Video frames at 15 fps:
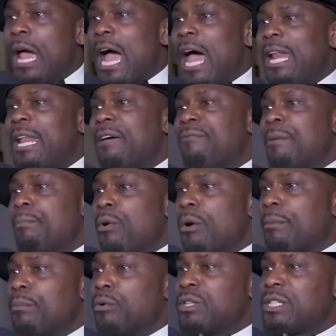I live in
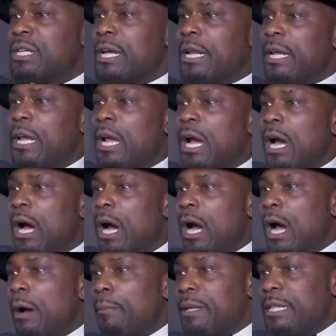Baltimore City.
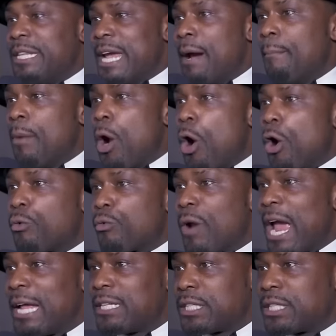Dem are
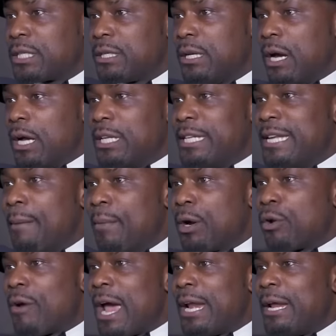rats, a
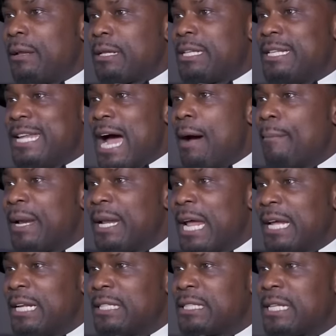Democratic
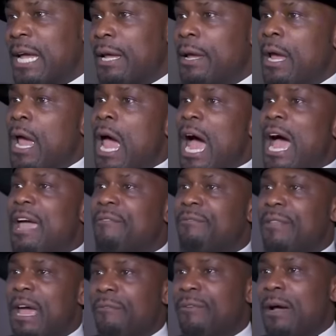dominated state.
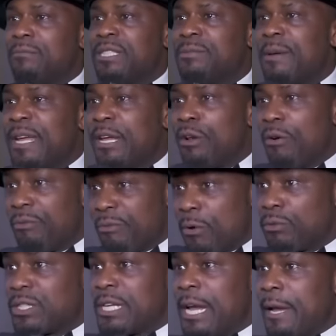I'm speaking on
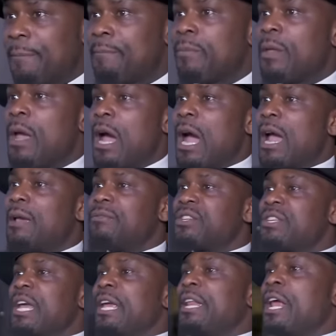firsthand. I
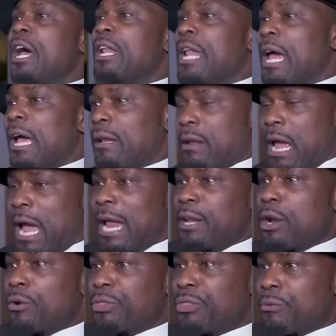
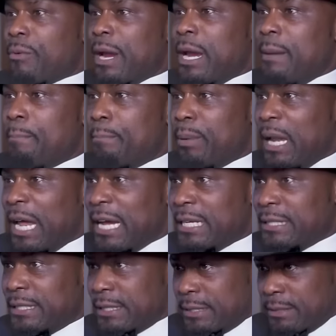know three
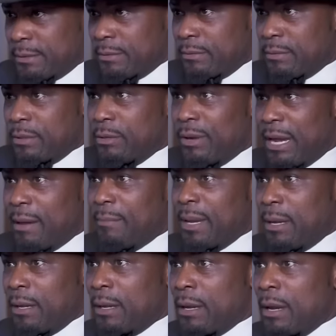bloods You hear
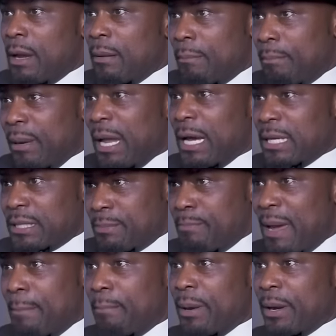me? Bloods
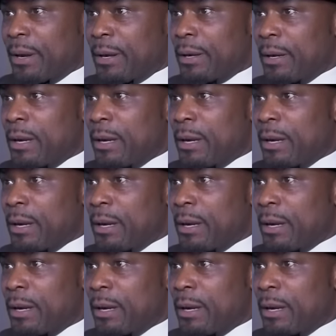member.